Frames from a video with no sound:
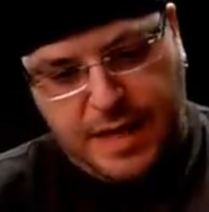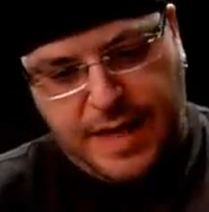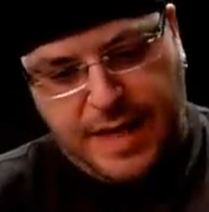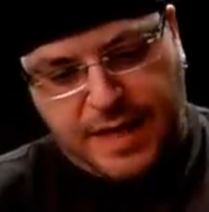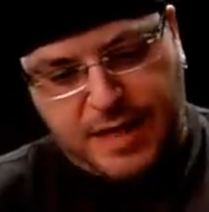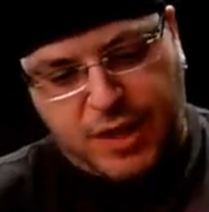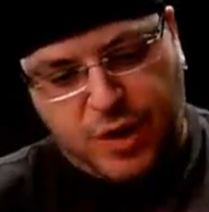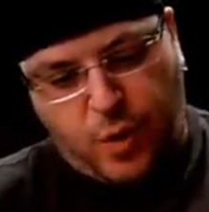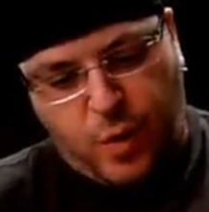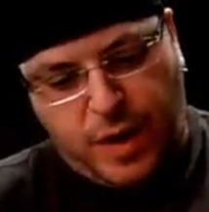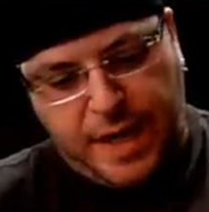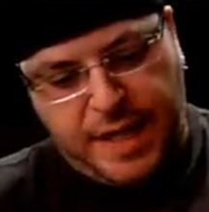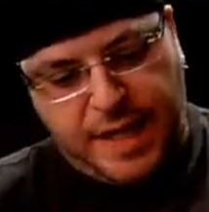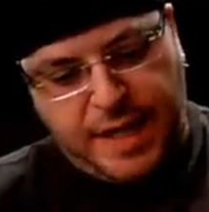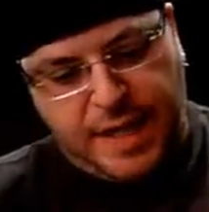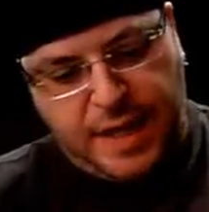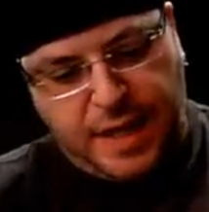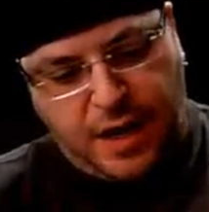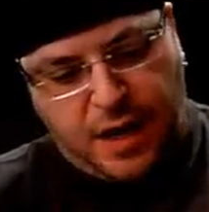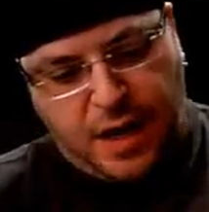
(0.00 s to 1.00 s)
Yeah, so what
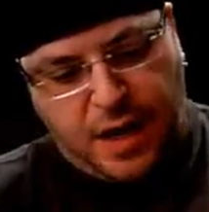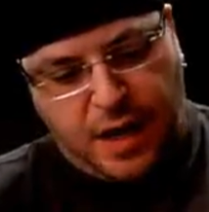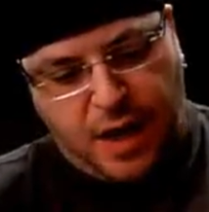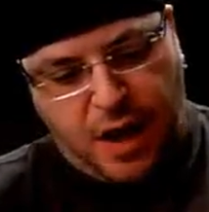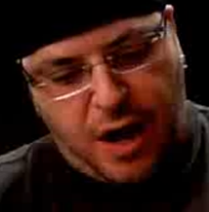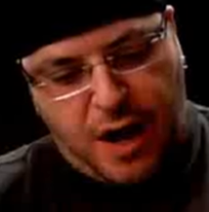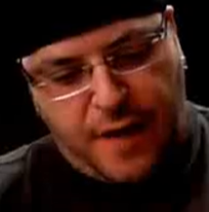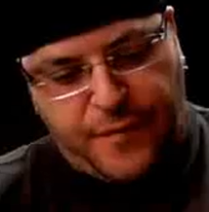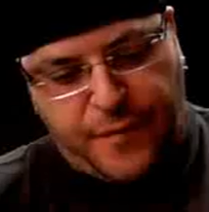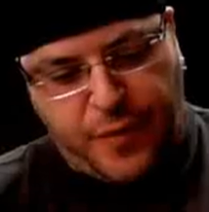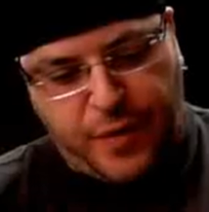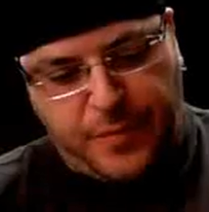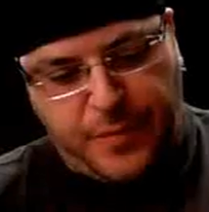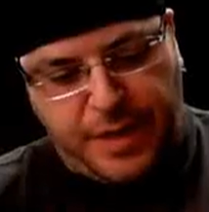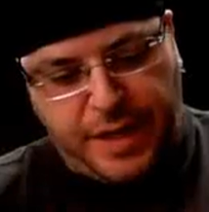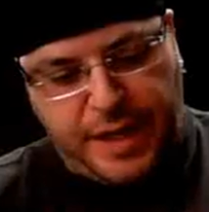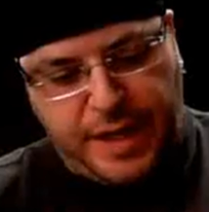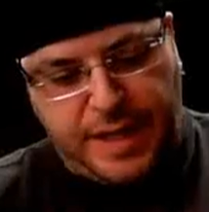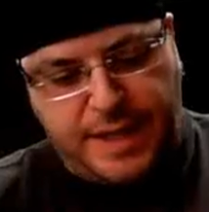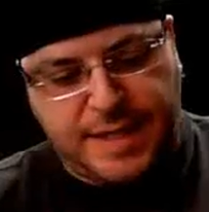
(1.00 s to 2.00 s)
he offered
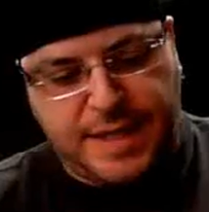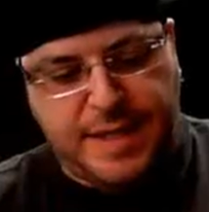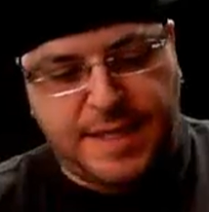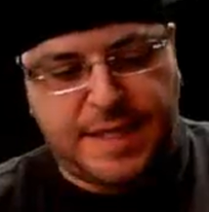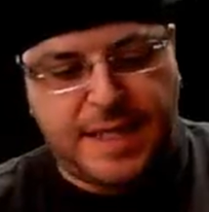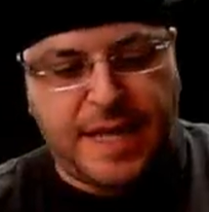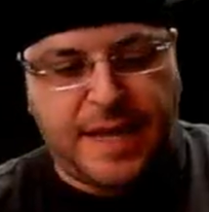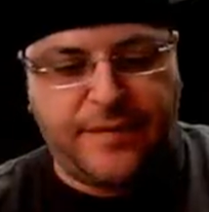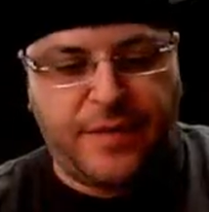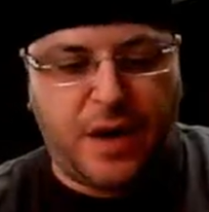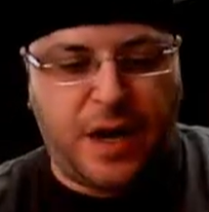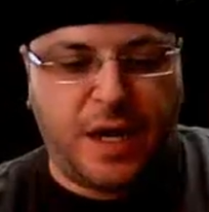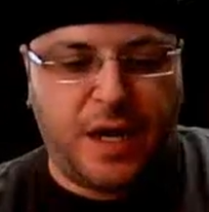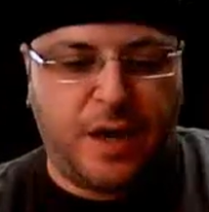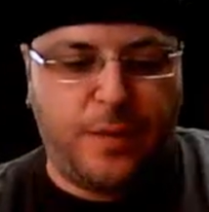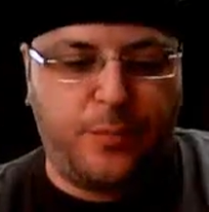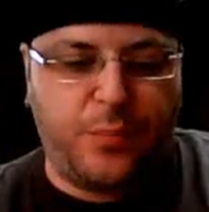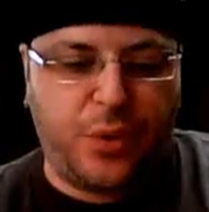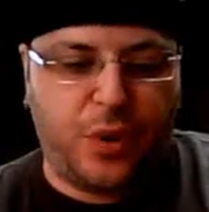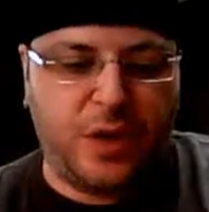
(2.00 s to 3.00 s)
me, he said, "Sid, I've
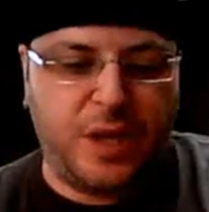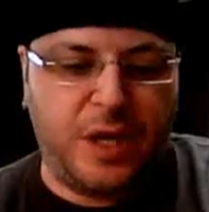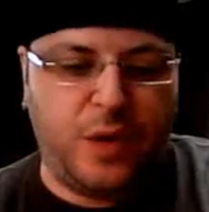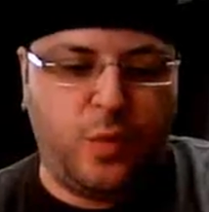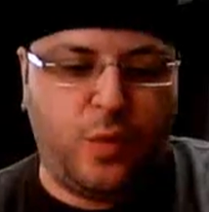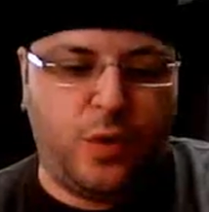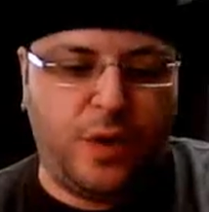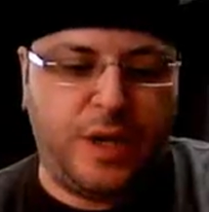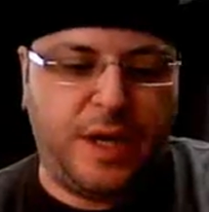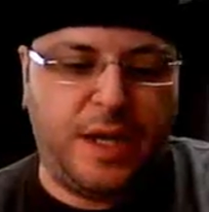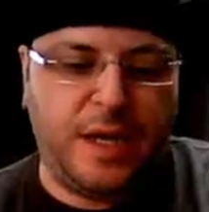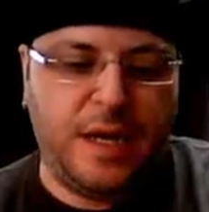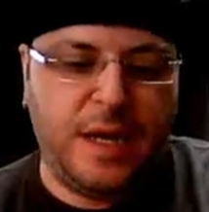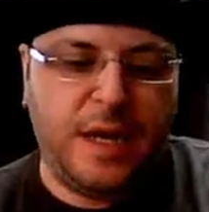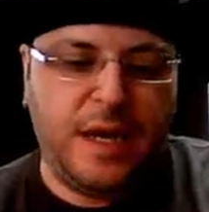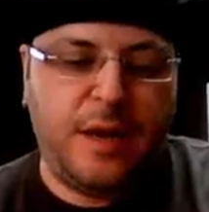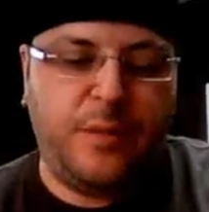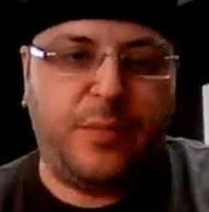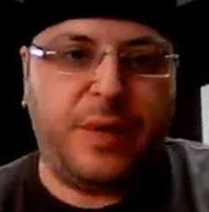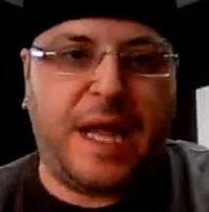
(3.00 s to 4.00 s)
got a BerlinWood
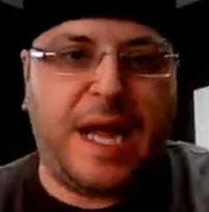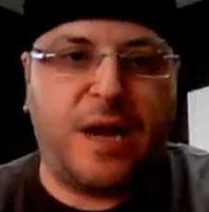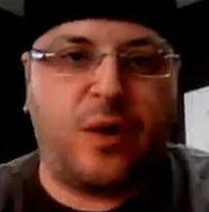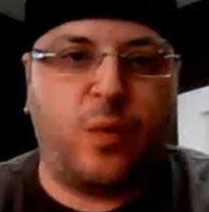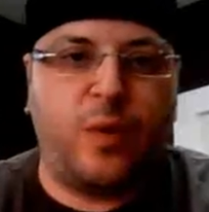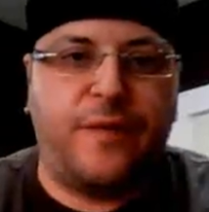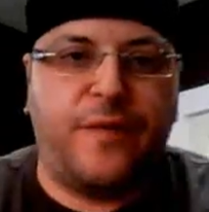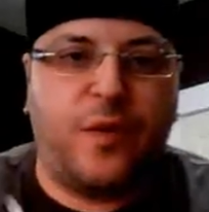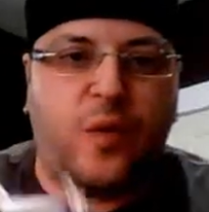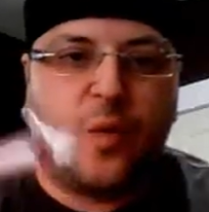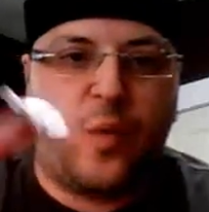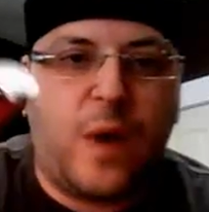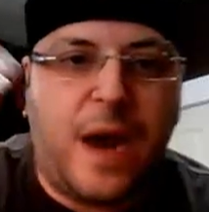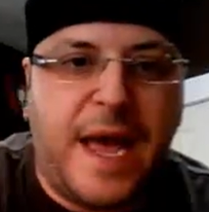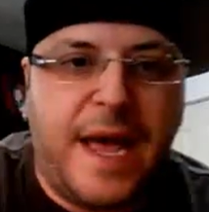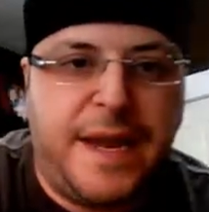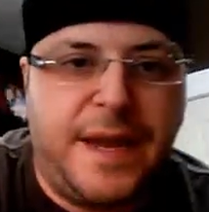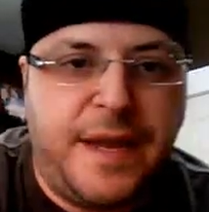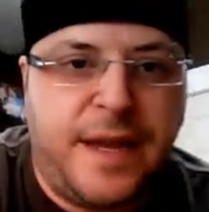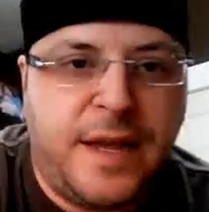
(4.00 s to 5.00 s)
Black River
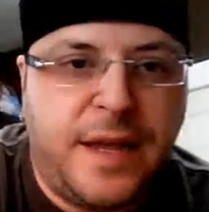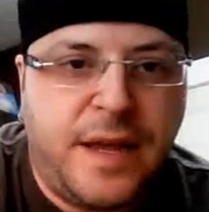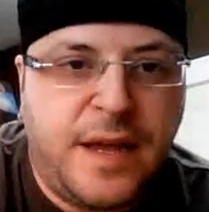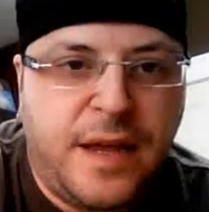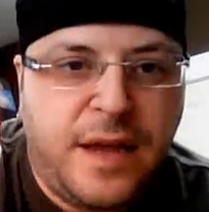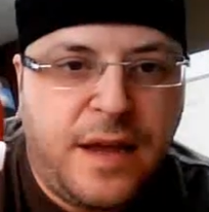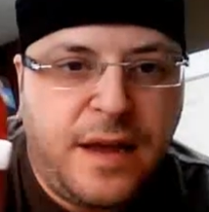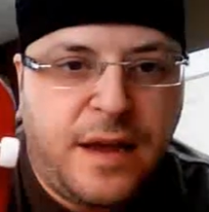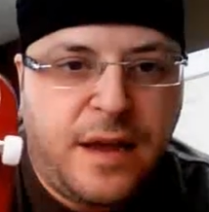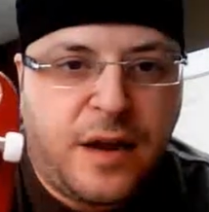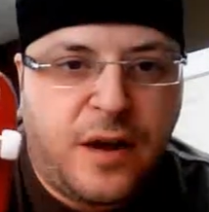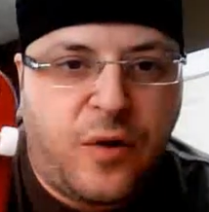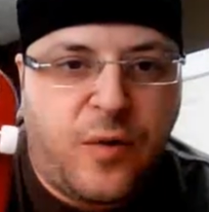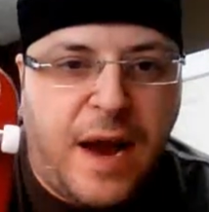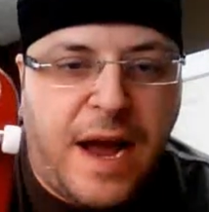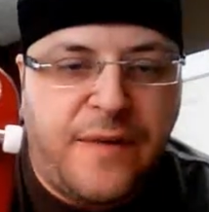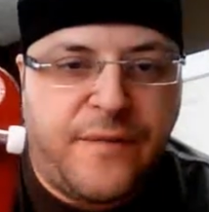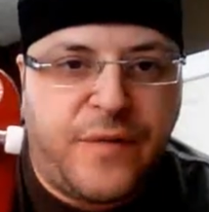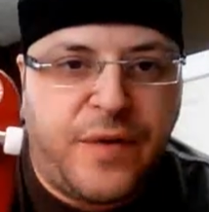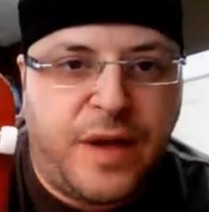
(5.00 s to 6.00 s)
Red
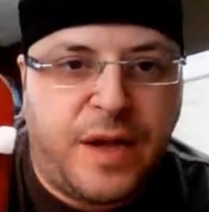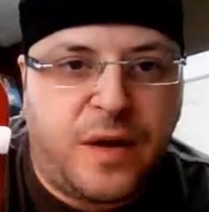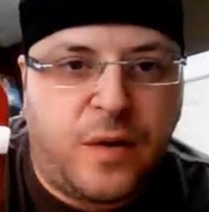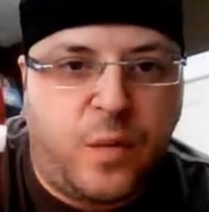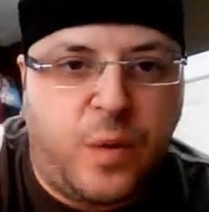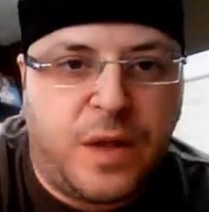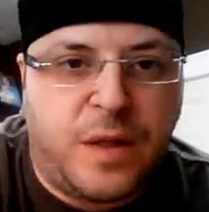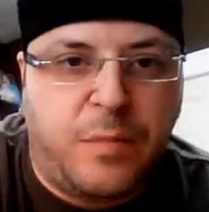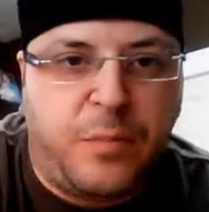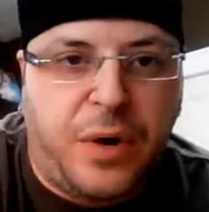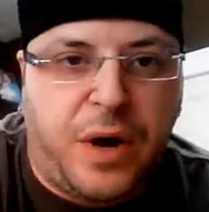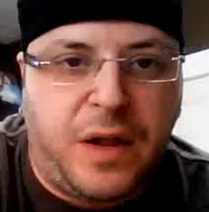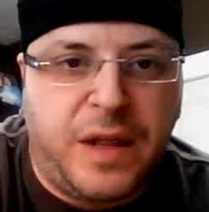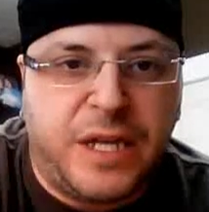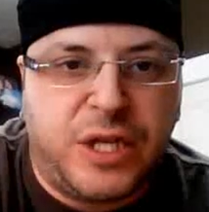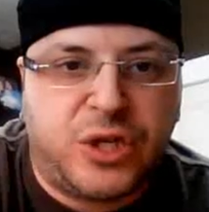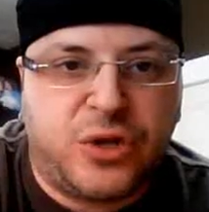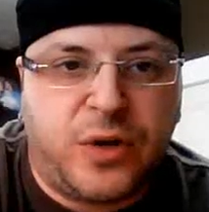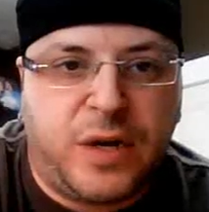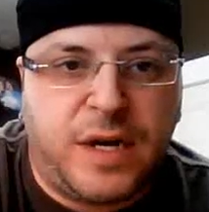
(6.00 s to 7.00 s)
graphic with
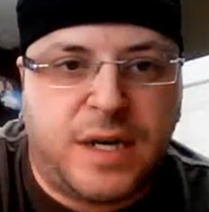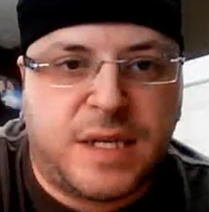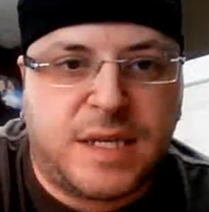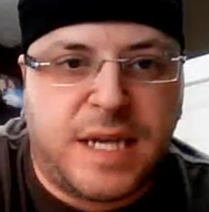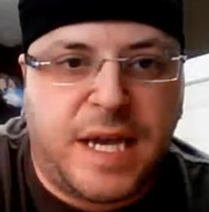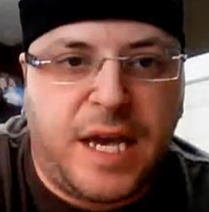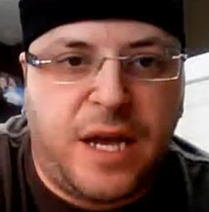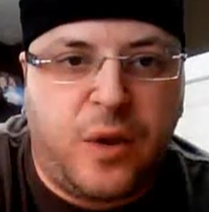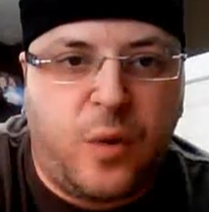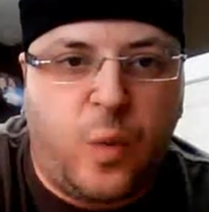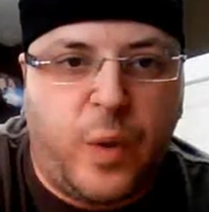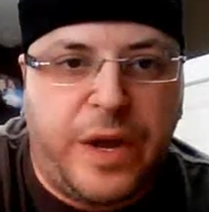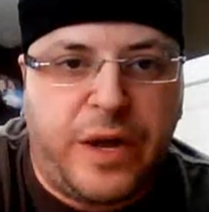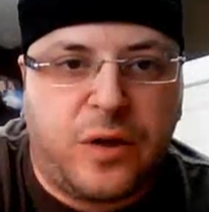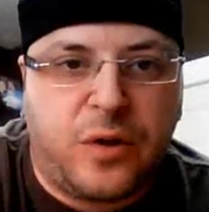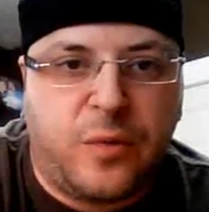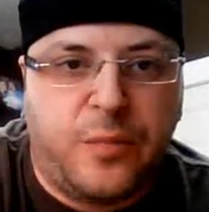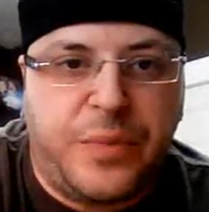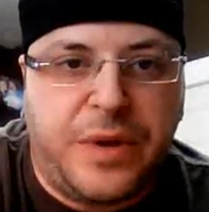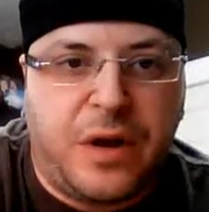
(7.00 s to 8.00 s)
Bollie trucks and
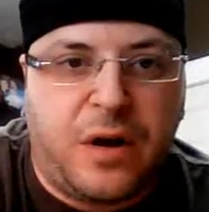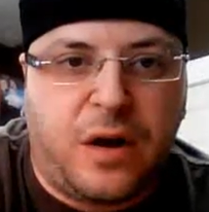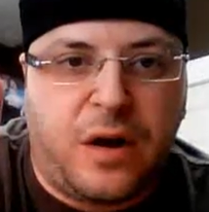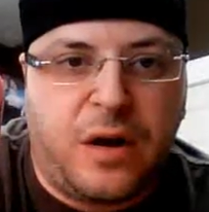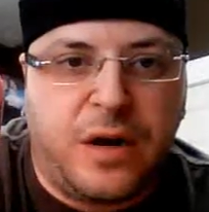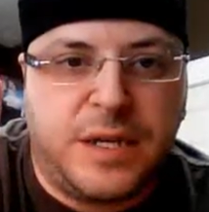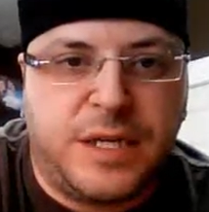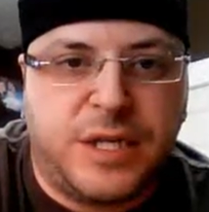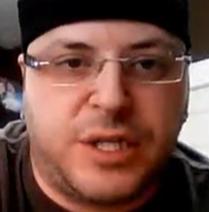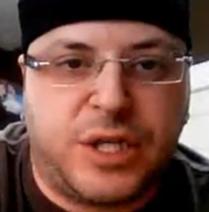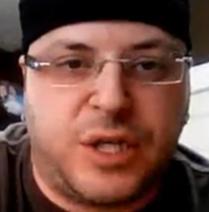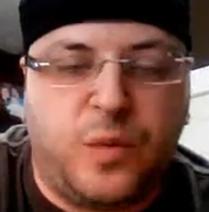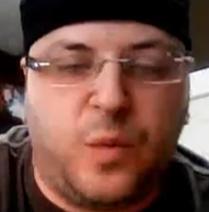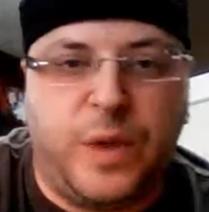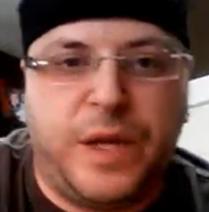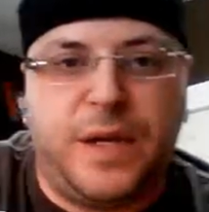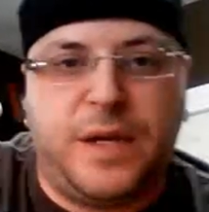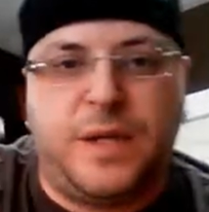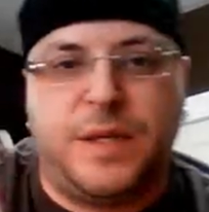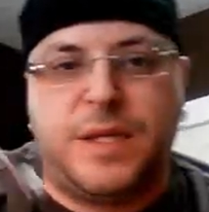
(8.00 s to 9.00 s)
Winkler BRR
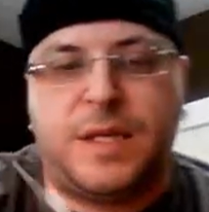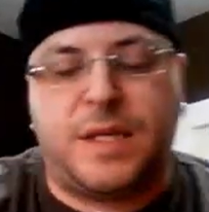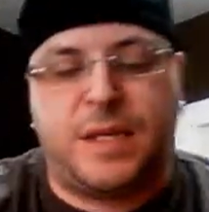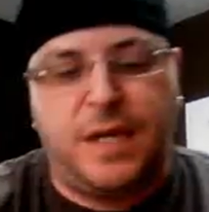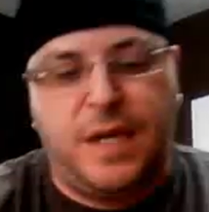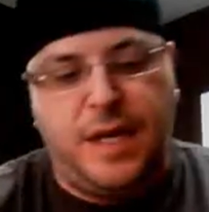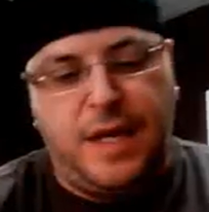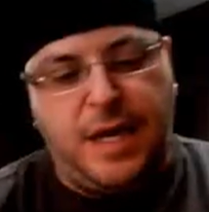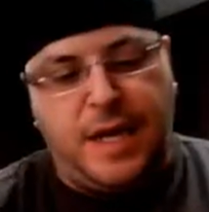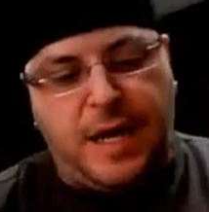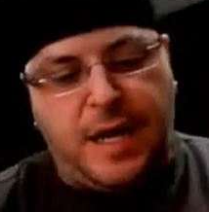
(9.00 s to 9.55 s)
edition wheels."